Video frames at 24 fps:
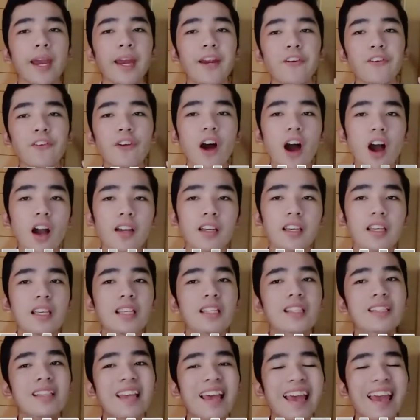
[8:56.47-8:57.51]
A rock
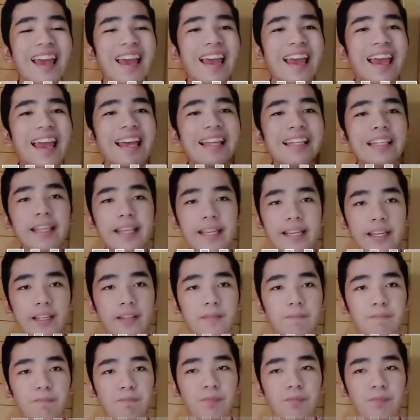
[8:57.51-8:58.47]
is any